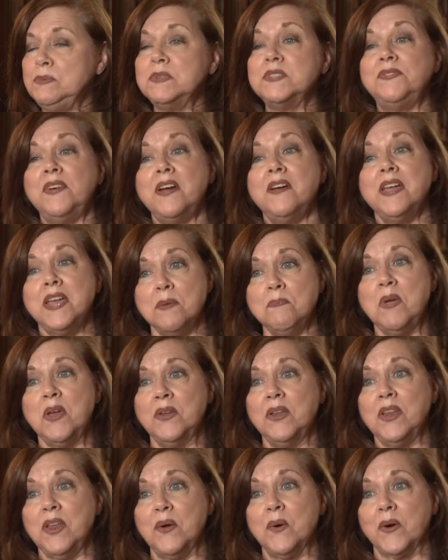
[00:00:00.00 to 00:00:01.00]
was very
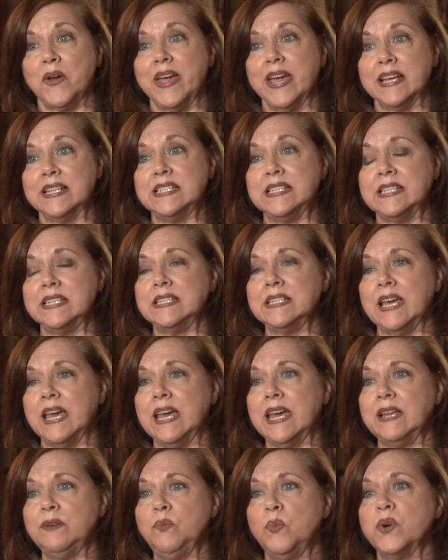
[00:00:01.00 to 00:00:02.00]
community oriented,
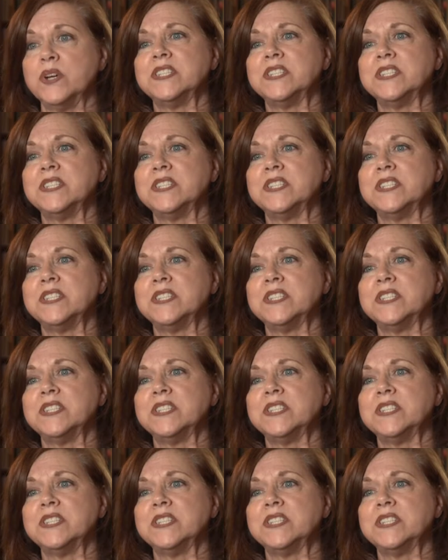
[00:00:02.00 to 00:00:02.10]
and